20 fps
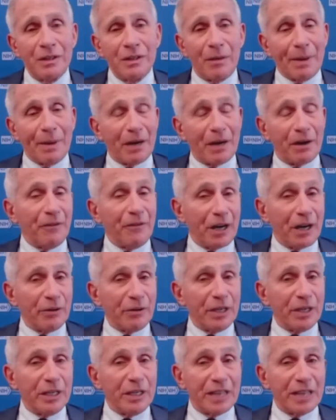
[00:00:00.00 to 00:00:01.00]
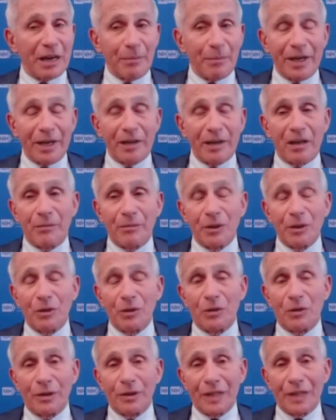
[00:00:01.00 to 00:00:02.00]
about a variant that might come
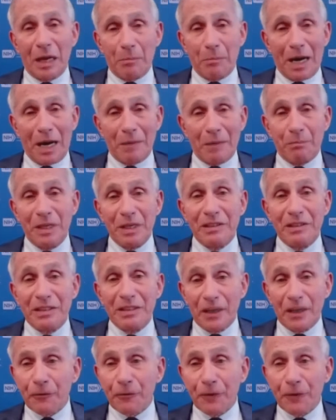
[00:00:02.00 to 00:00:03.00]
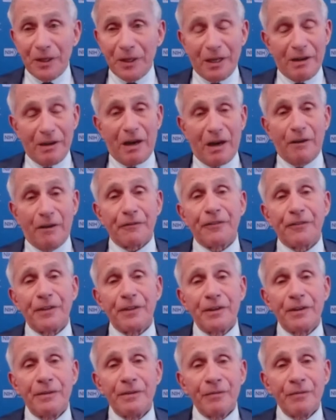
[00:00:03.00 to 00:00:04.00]
along that might be different enough
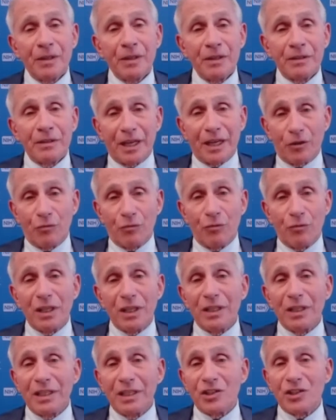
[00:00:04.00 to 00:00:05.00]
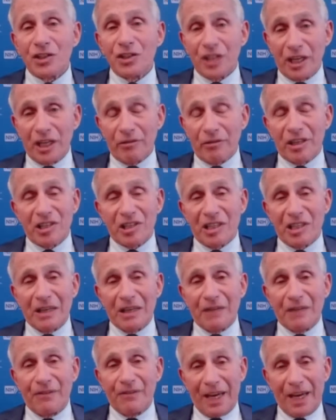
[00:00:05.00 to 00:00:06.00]
that it really
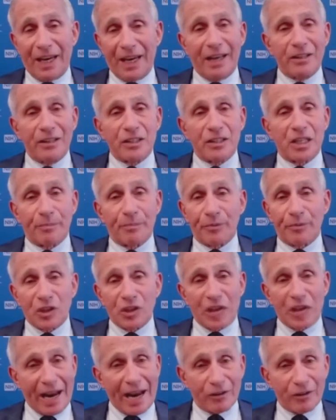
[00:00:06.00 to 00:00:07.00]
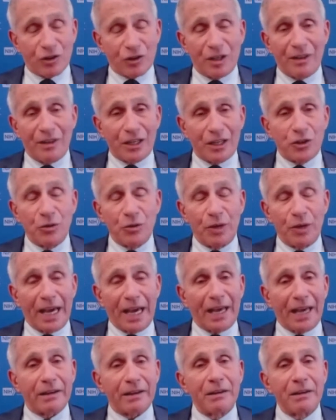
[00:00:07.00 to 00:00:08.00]
seriously evades the protection that you
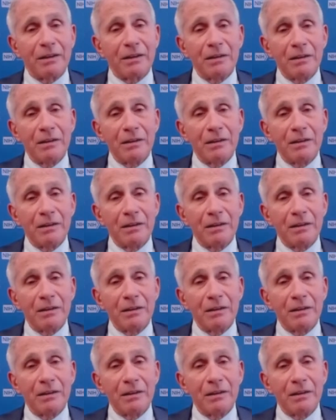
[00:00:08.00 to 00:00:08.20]
get